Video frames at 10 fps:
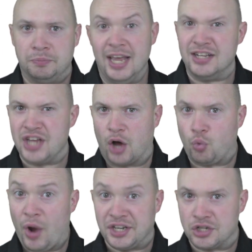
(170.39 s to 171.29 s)
It's
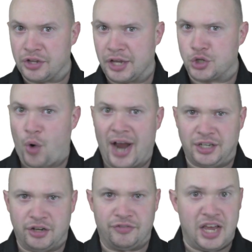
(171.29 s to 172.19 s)
outrageously
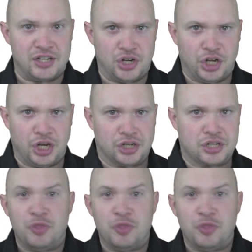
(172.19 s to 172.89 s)
attractive, isn't it?